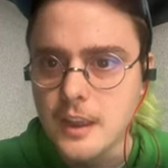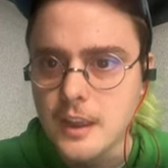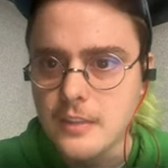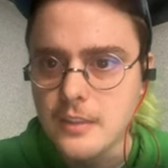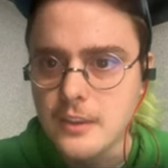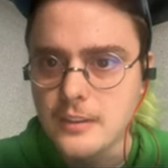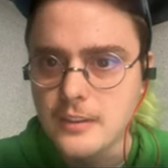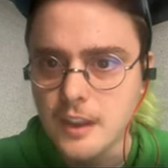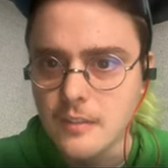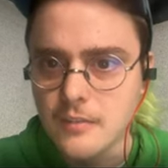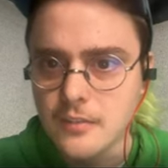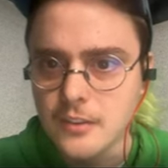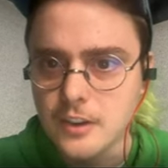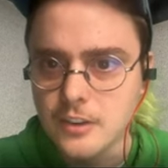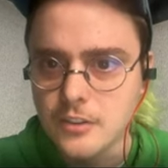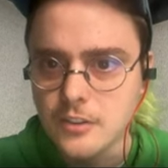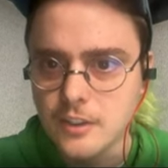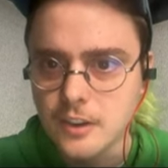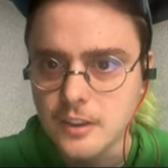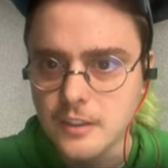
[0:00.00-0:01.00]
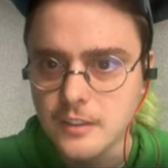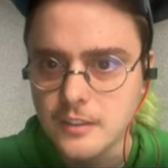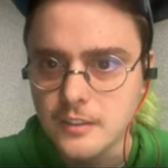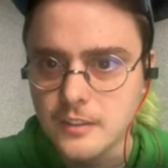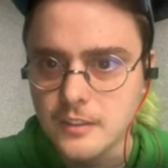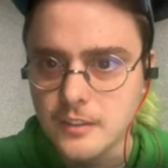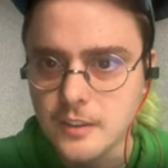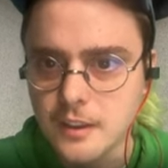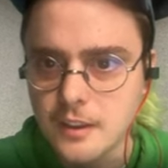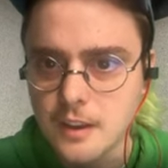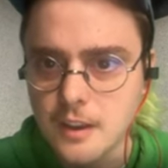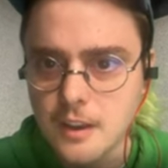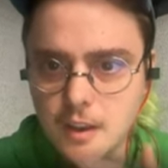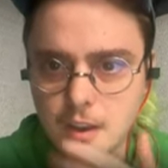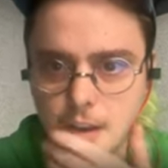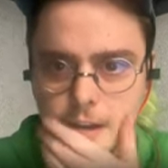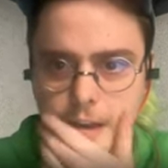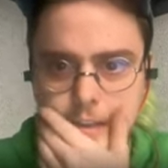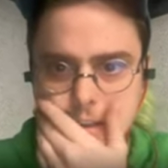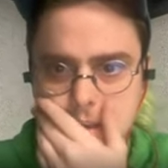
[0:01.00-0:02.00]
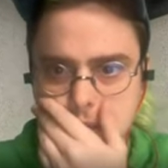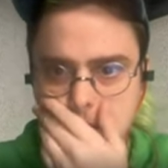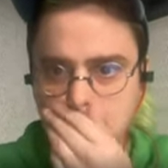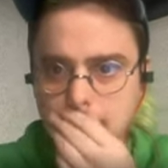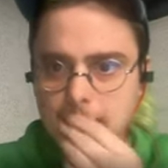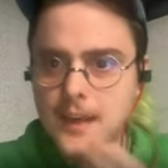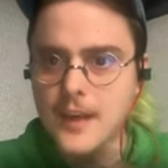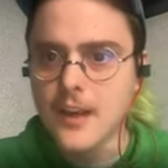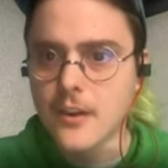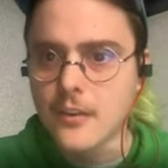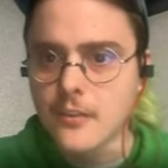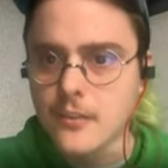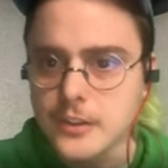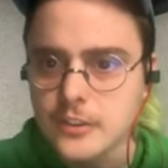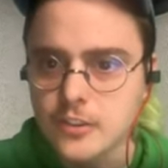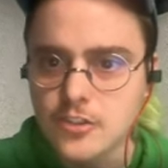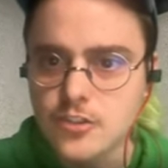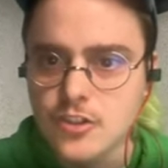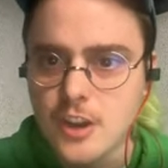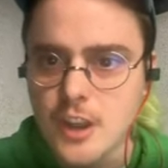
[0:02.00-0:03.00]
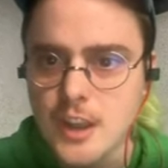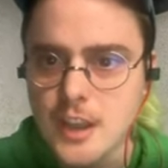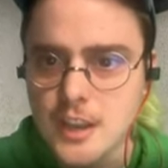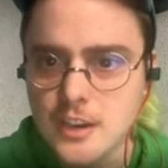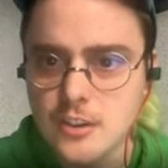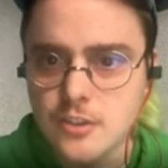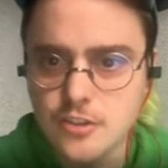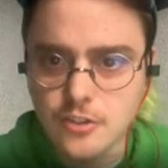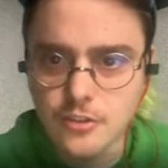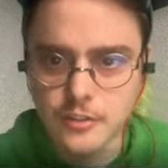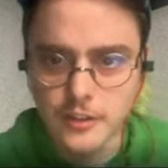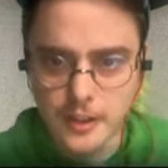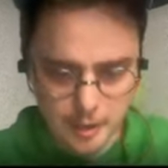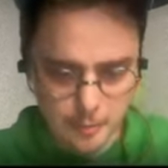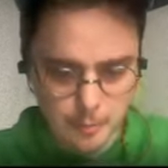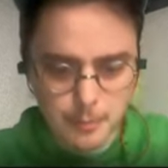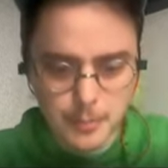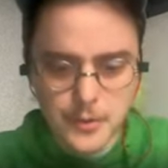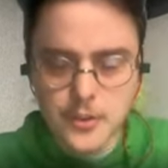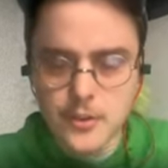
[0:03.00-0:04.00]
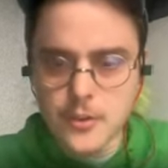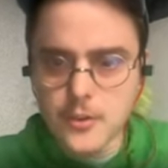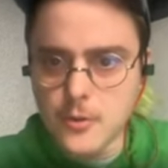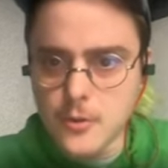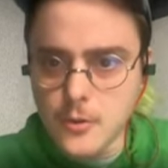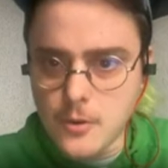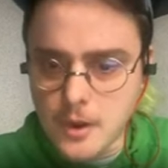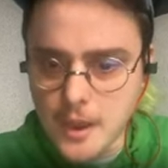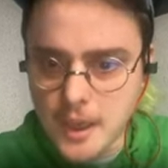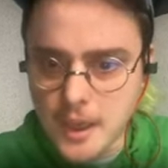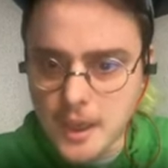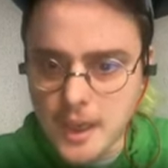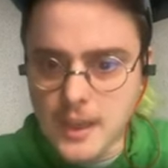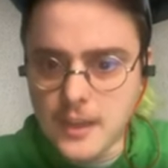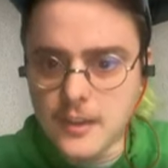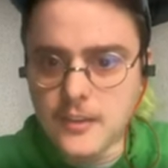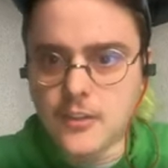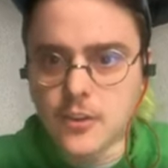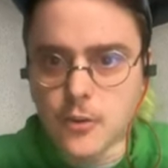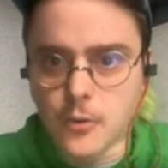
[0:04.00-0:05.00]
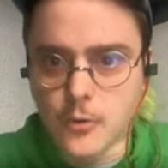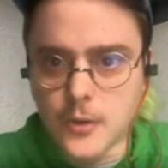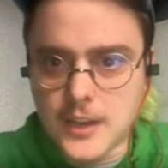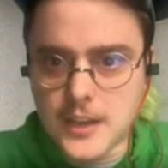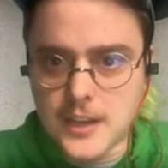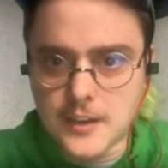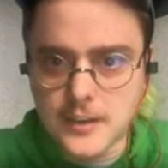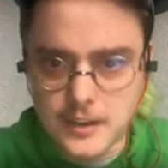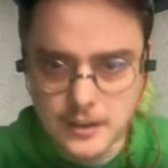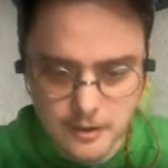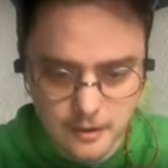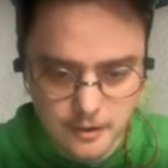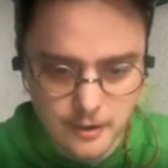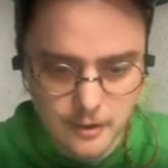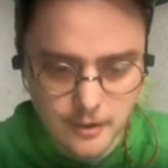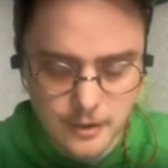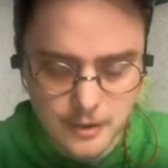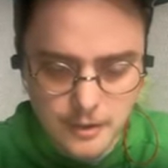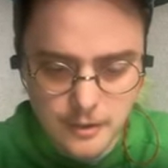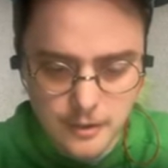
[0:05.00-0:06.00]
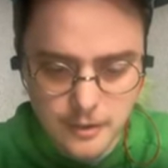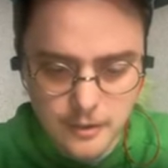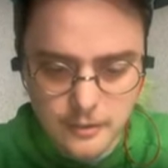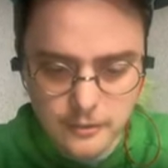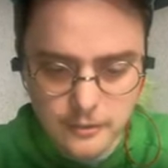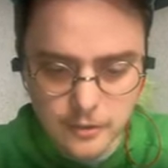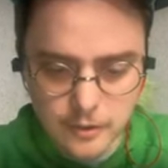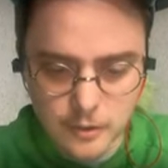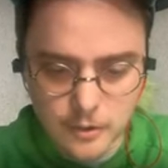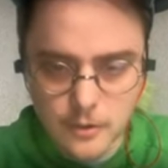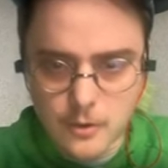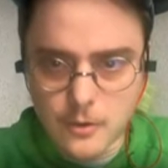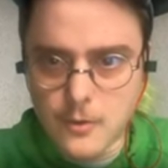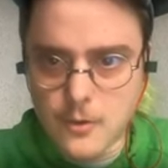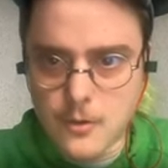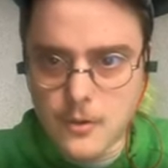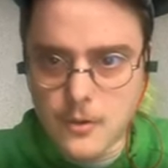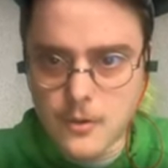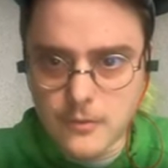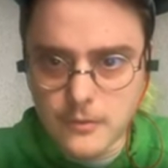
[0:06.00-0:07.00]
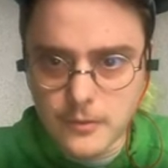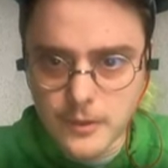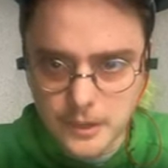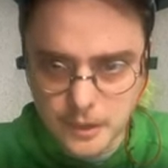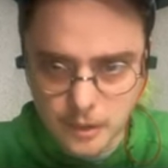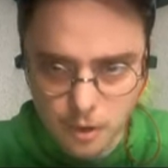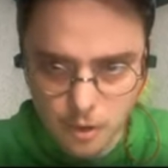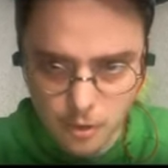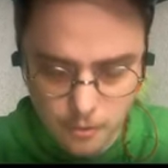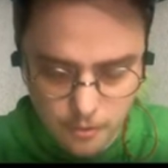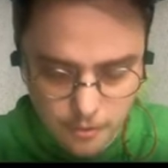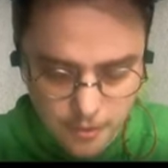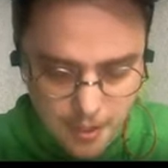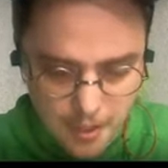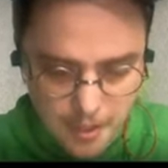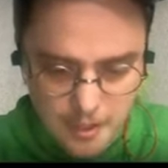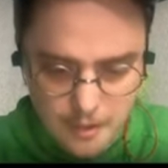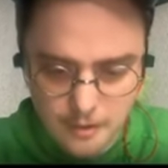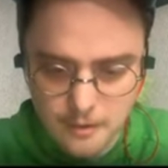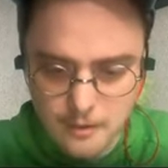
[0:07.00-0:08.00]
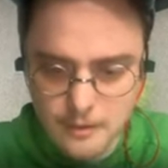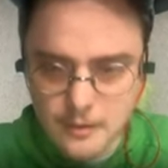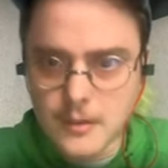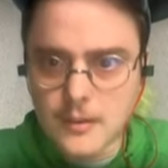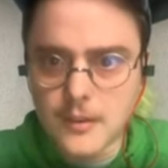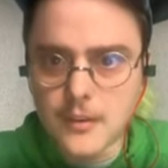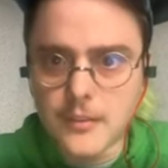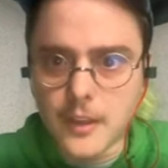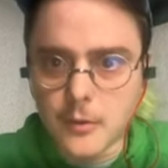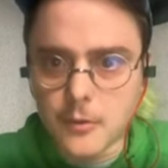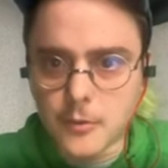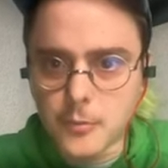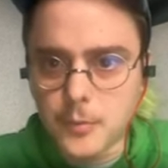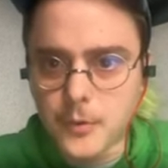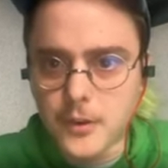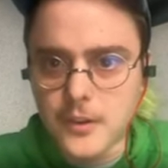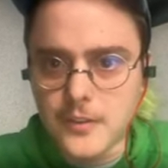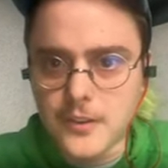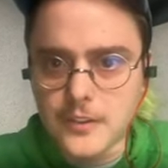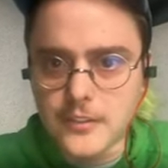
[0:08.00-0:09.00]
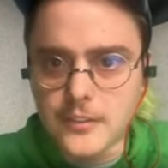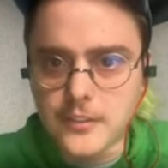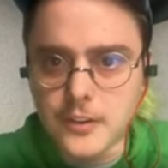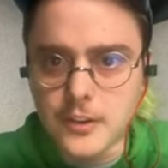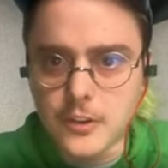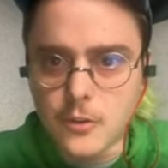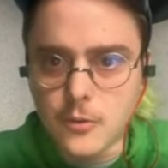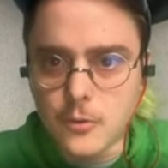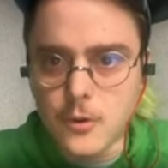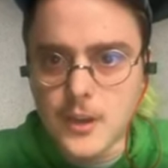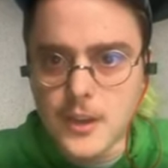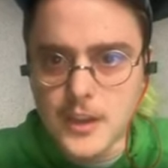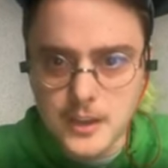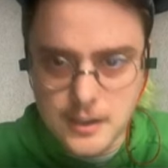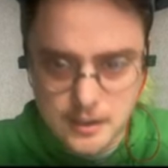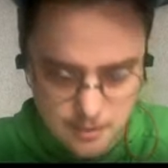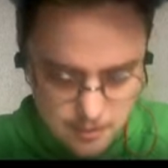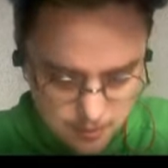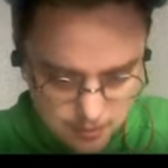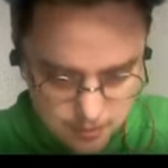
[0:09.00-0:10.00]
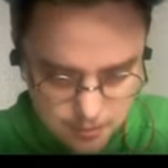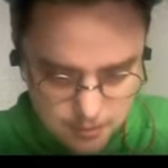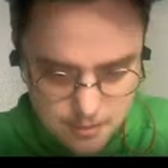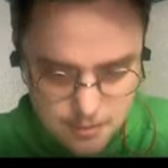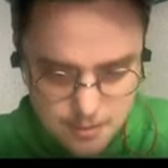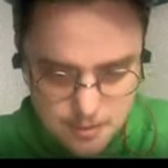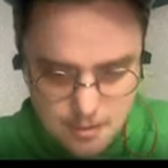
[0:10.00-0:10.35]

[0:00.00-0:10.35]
in the definitions. Uh, yeah, let's change like blue and green here. So we called that, that was previously green.